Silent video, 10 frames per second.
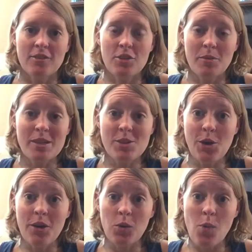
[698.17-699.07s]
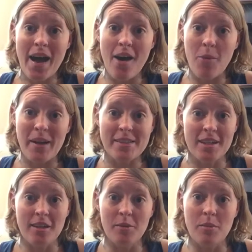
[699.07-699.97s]
Derby's going well. My
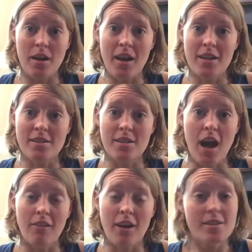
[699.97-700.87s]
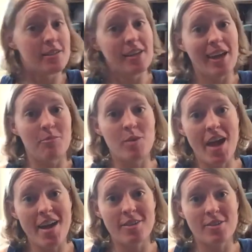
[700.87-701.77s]
team has not lost a game
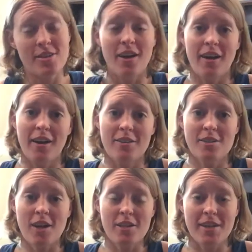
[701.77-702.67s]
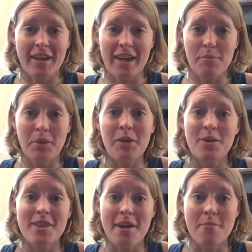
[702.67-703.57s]
yet. Sucks I can't play
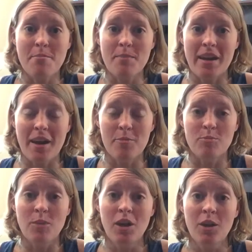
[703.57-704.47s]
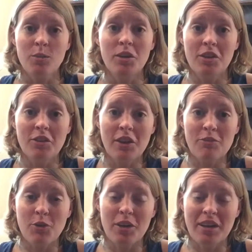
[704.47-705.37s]
with them, and I'm really
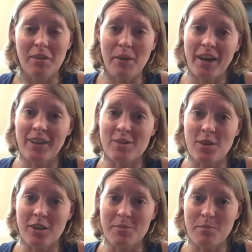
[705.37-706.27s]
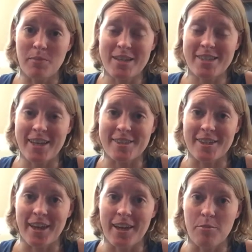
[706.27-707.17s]
looking forward to get back on my skates
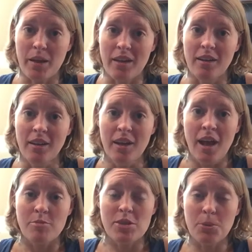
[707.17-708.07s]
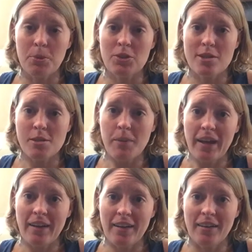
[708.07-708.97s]
again, but I'm still
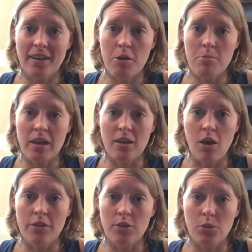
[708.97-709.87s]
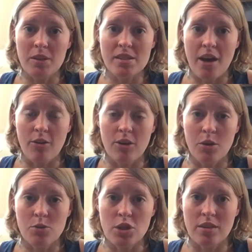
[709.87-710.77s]
participating and helping all the newbies out and
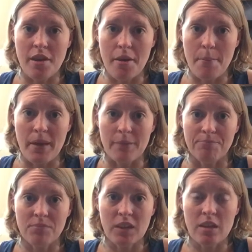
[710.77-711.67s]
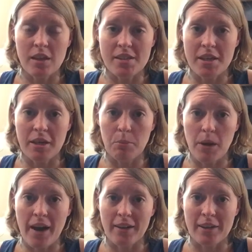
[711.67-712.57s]
coaching them and attending
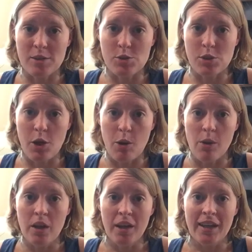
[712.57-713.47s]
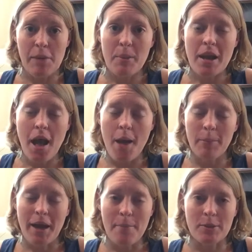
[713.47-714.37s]
practice. So keep it
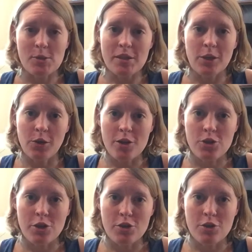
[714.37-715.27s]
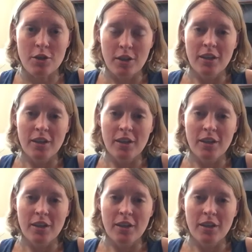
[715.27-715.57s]
up, Capital City Crushers.